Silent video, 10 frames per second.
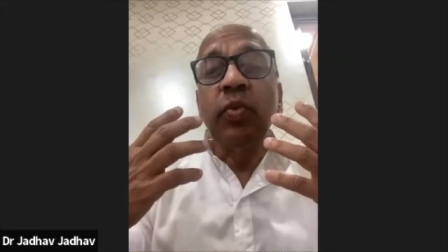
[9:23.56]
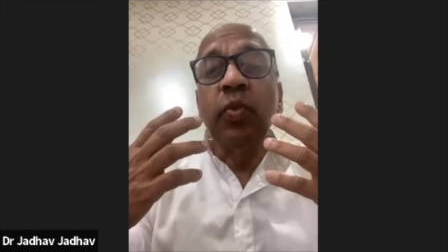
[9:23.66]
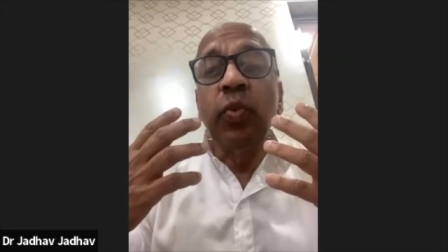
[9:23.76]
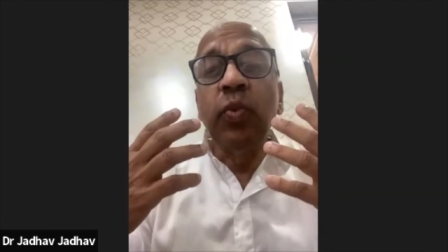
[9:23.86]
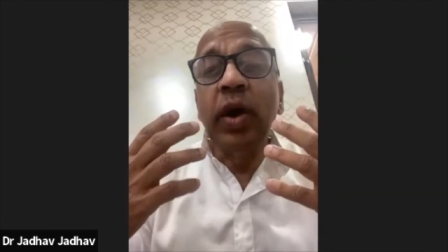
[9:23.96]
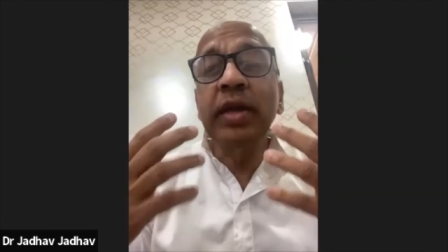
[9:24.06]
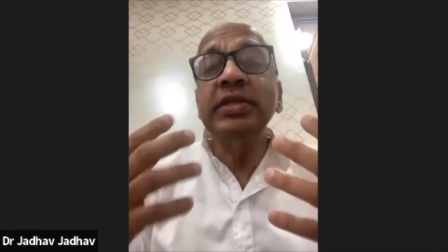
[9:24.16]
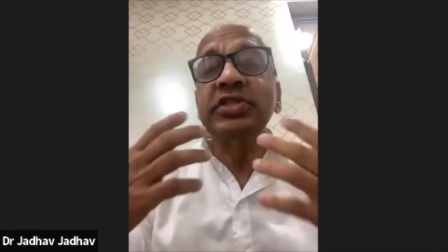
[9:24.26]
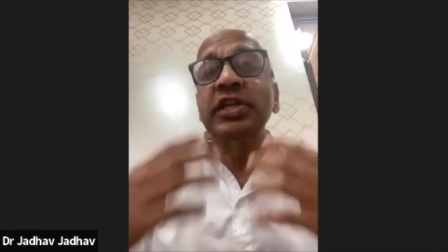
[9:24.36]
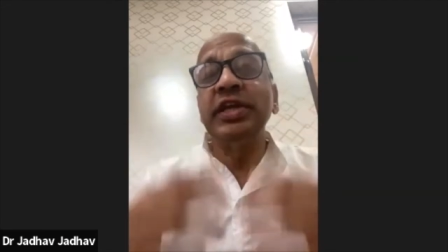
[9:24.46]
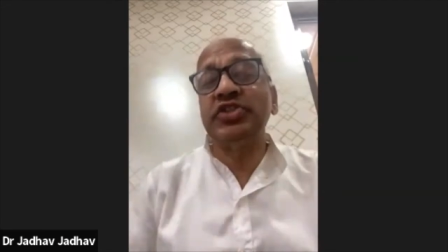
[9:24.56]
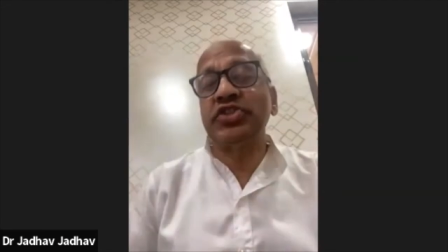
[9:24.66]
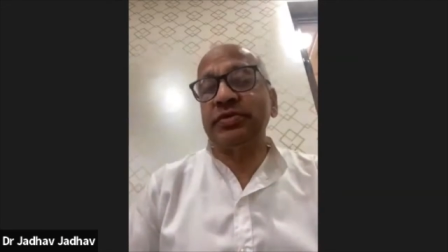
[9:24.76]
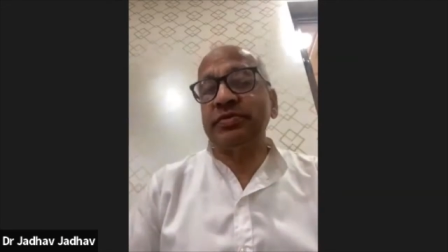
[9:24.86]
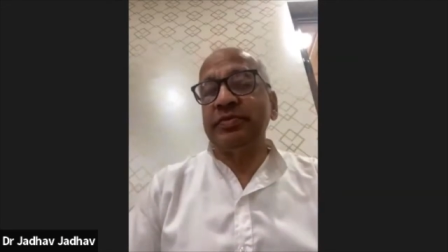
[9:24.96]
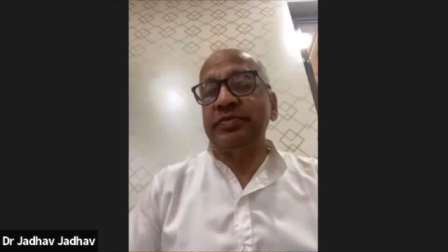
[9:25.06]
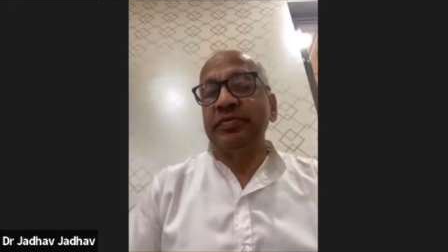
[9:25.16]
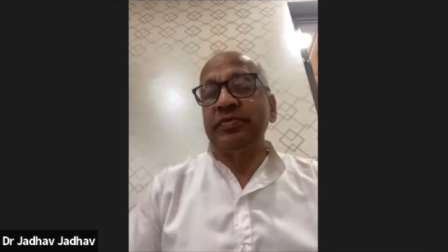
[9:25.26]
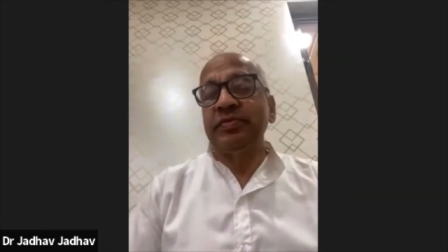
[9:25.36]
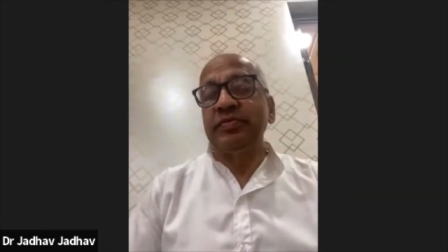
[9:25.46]
one stage.
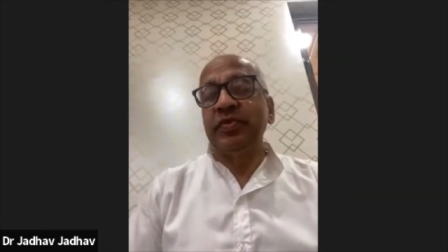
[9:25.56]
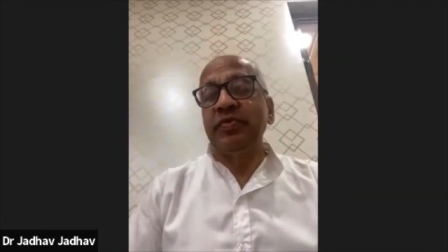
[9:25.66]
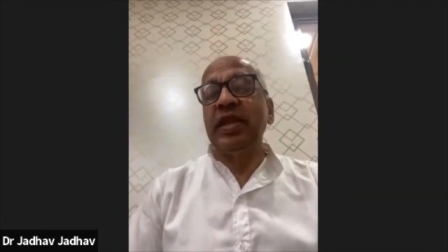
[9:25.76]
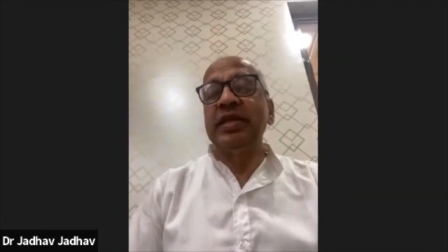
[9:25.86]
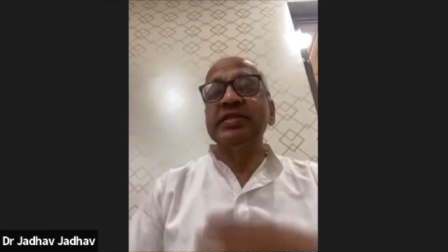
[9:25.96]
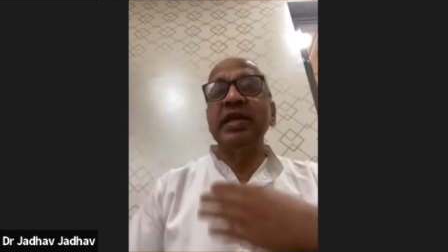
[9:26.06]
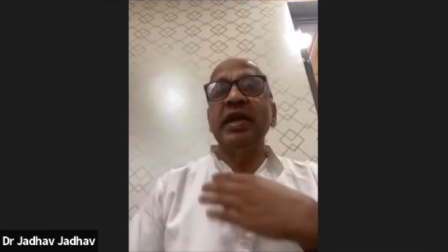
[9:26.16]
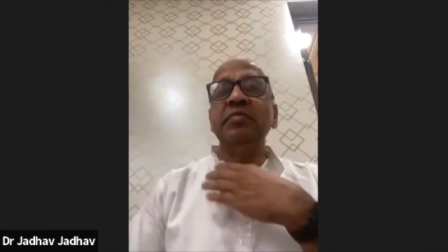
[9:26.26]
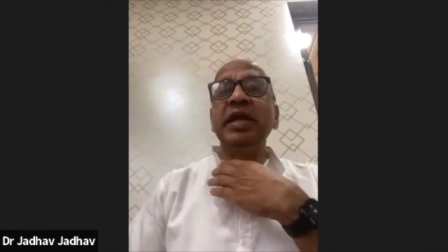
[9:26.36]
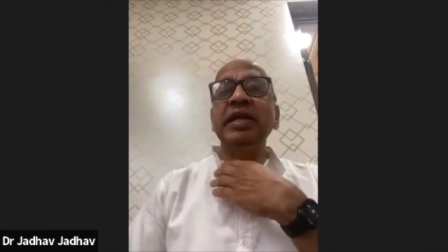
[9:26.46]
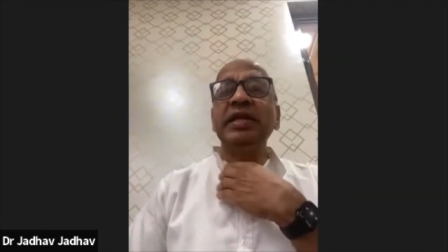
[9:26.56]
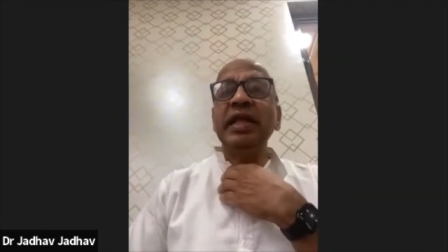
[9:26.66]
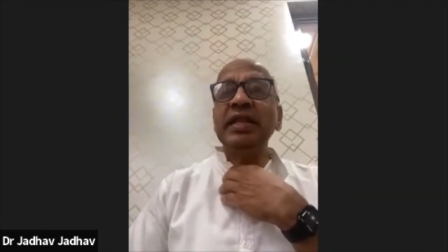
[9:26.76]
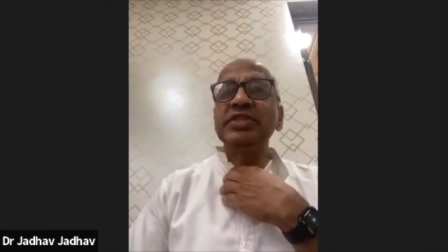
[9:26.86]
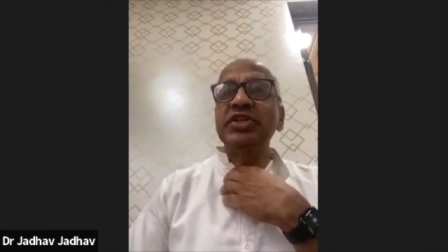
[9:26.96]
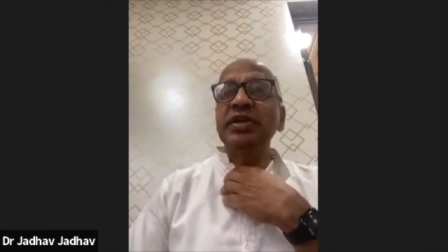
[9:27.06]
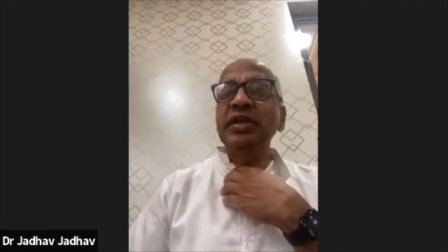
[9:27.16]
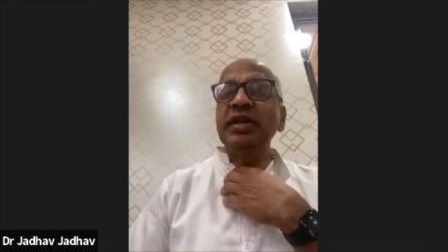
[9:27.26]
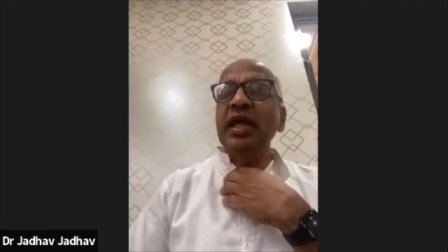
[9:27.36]
When I say I am intelligent